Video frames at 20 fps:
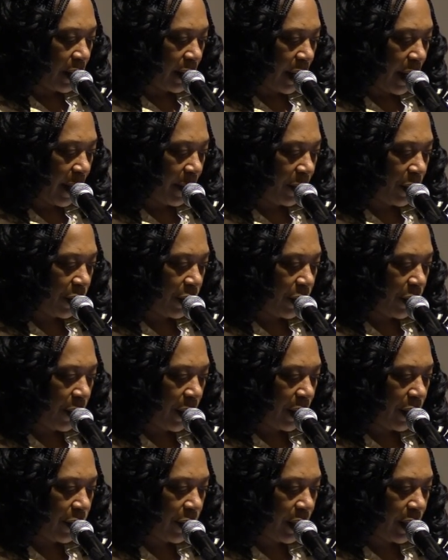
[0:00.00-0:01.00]
times
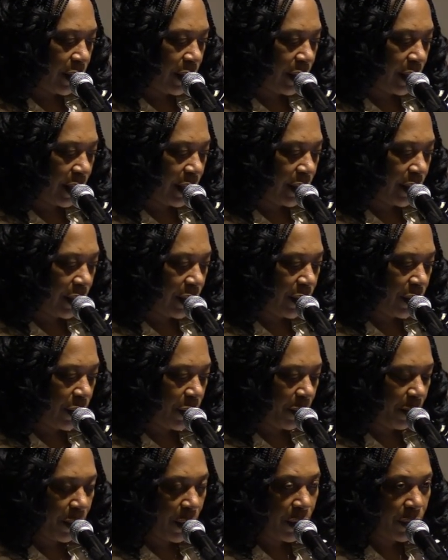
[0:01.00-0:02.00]

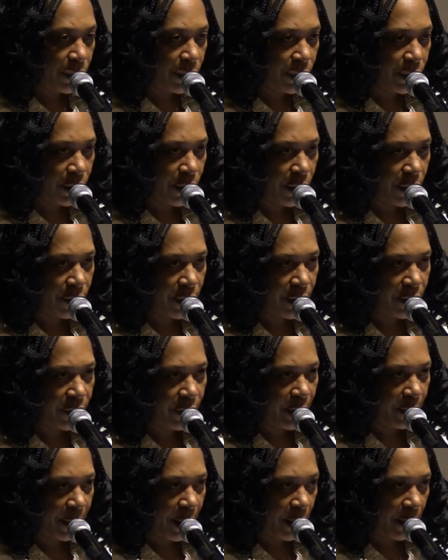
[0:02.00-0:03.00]
262 post-COVID
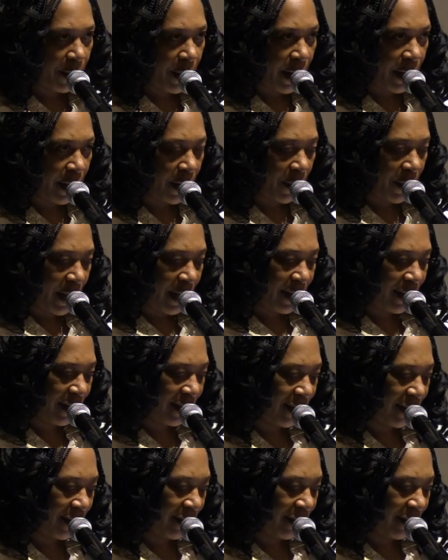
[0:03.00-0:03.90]
female body weight.